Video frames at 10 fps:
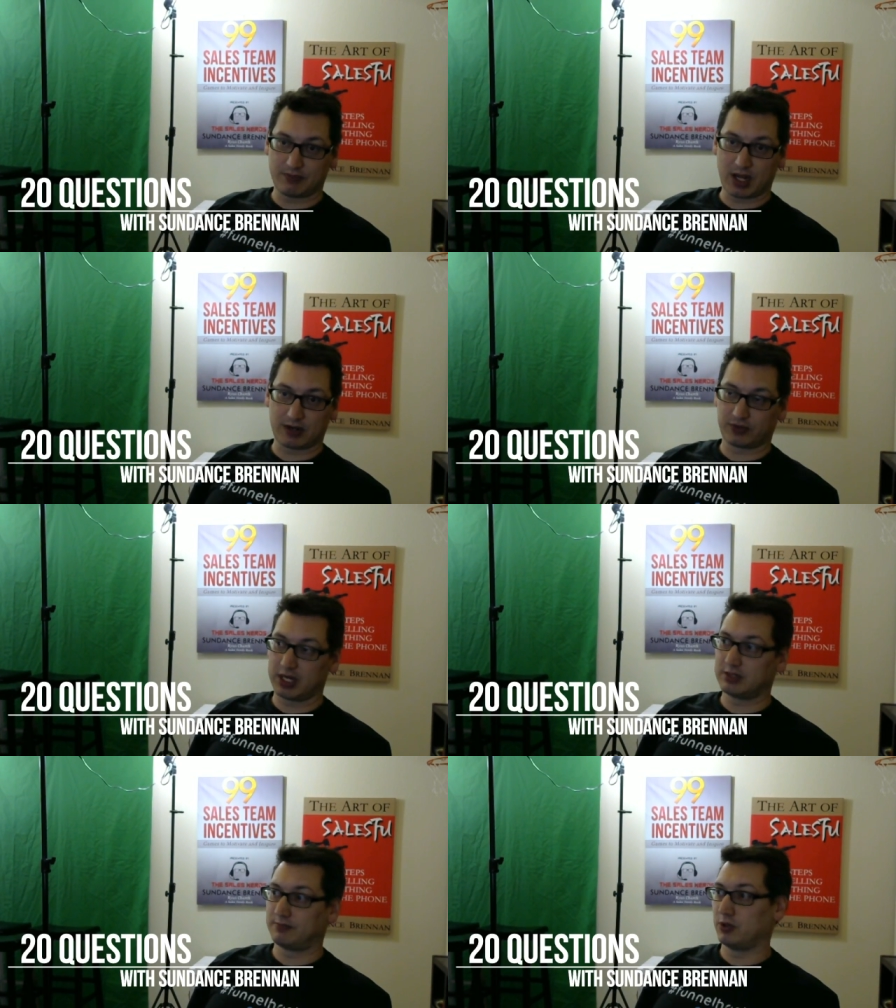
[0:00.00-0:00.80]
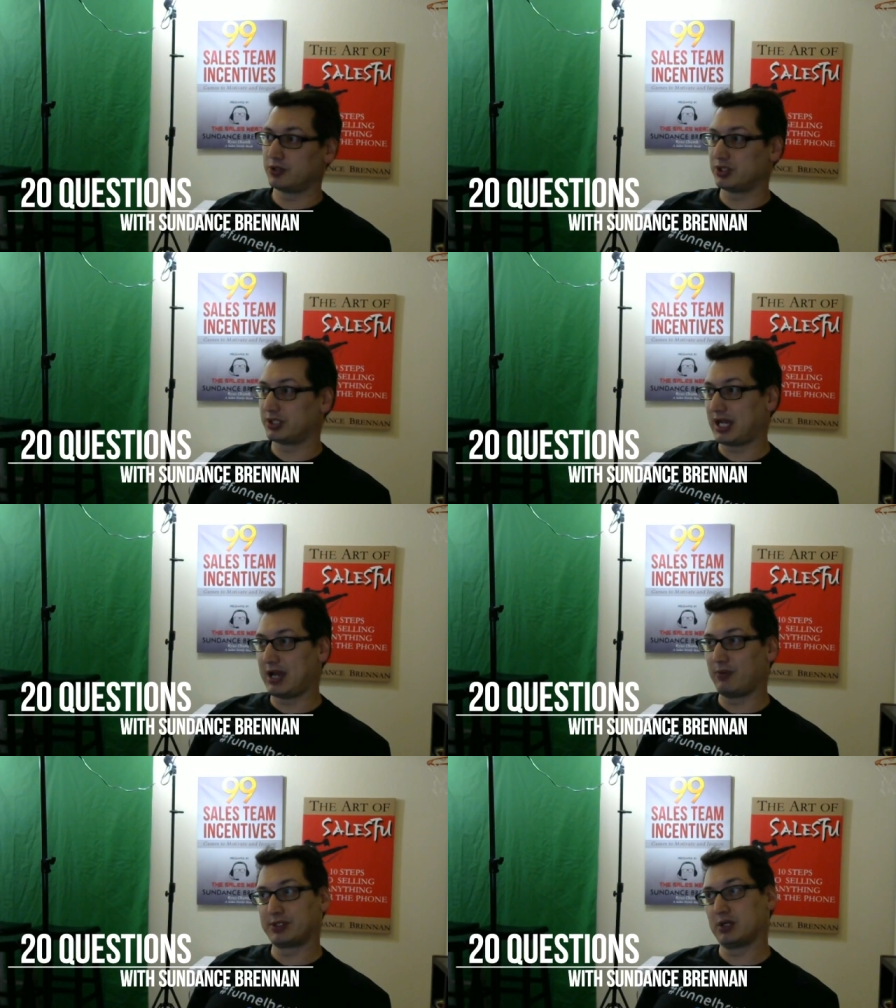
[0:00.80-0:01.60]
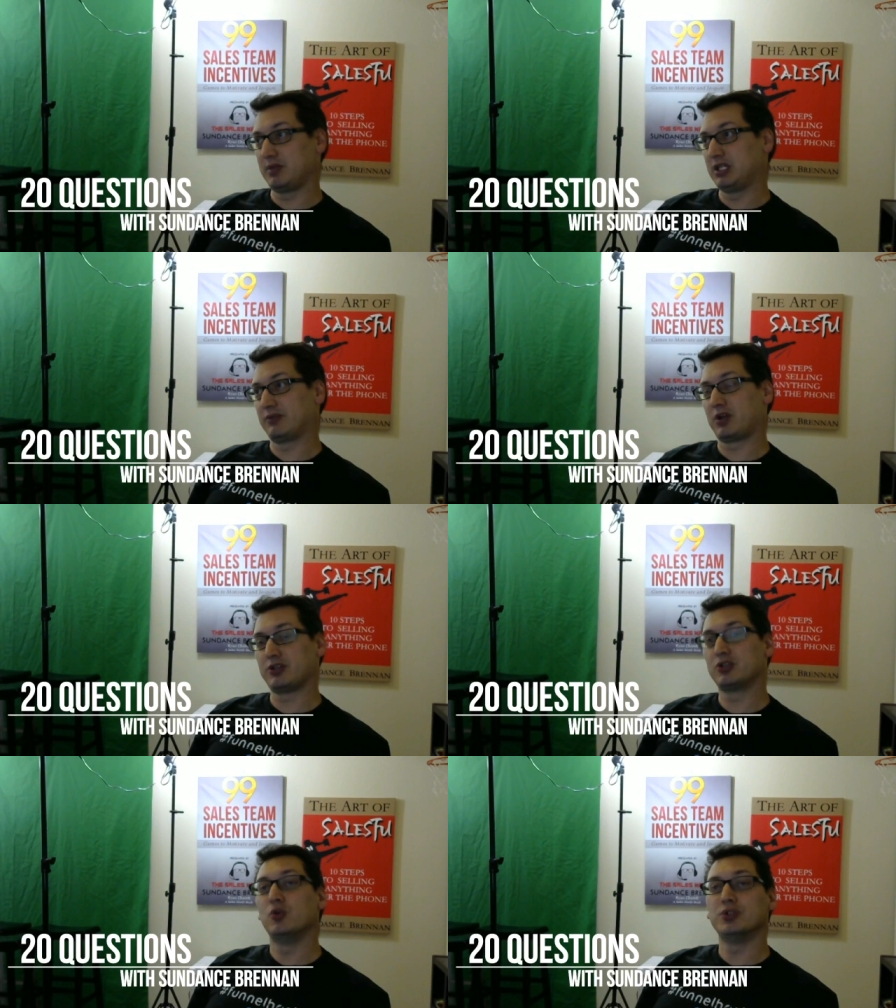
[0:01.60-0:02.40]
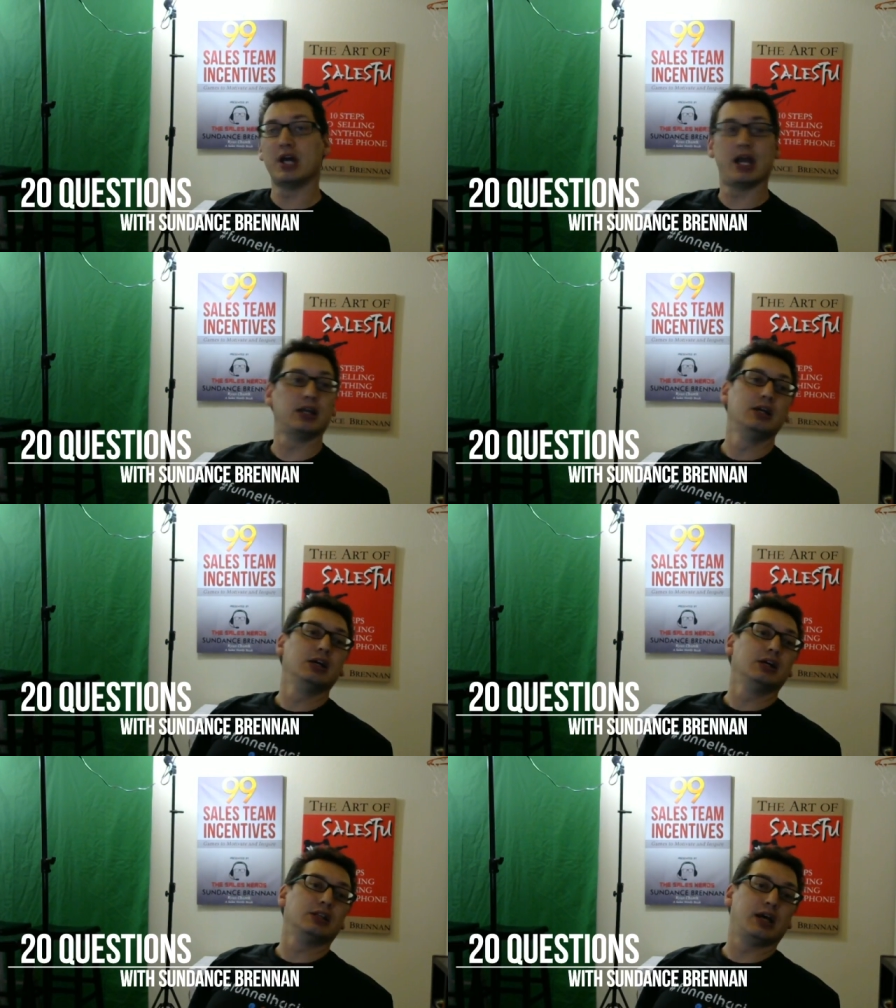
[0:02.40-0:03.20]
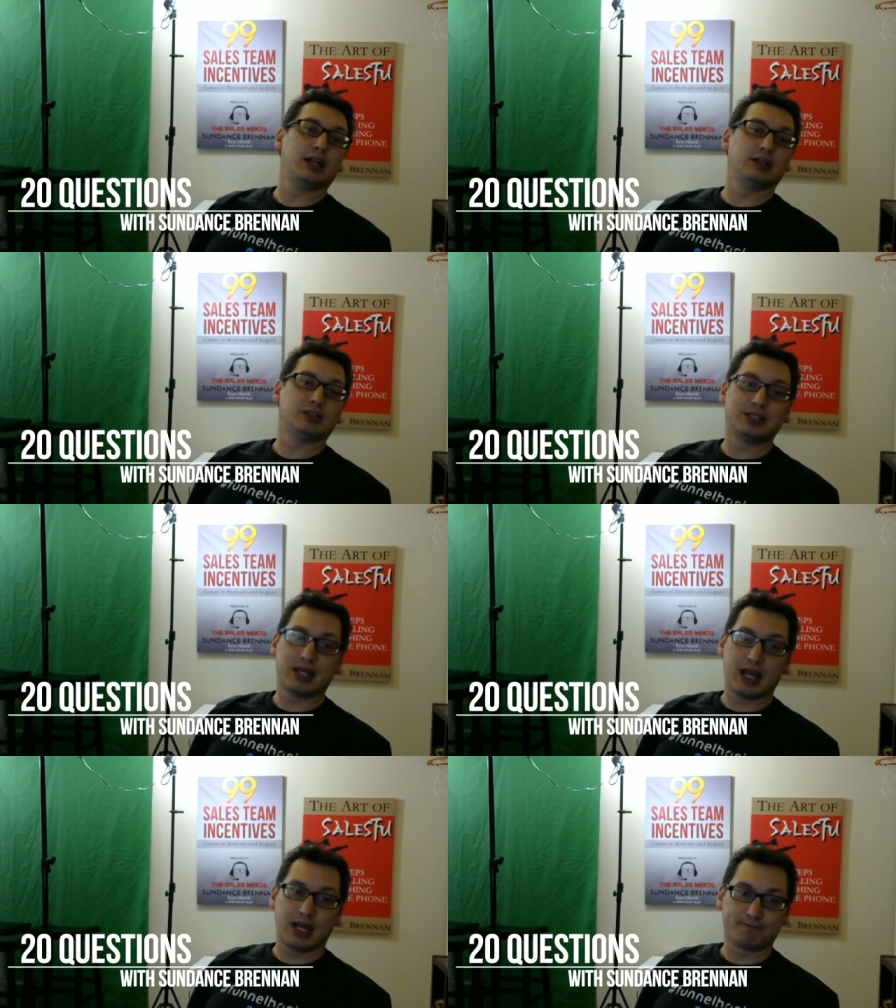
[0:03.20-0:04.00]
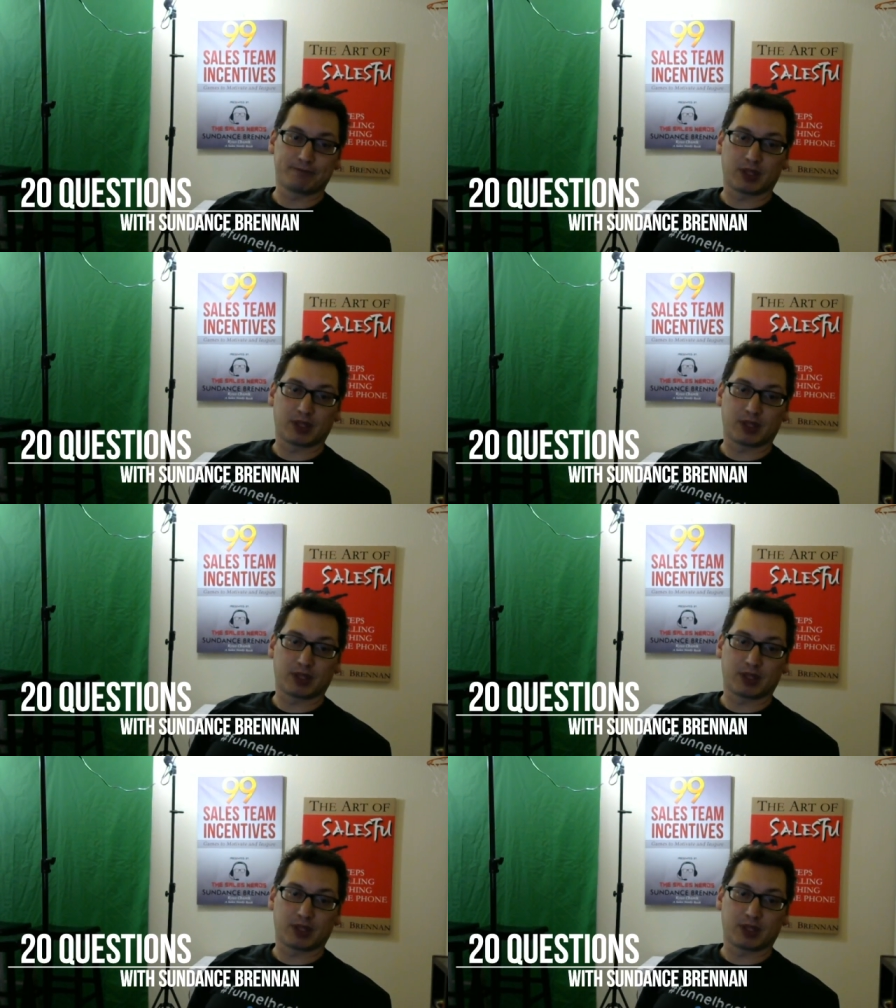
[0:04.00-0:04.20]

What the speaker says: I'm not afraid to push and say, hey, what's going to be different on Tuesday than today,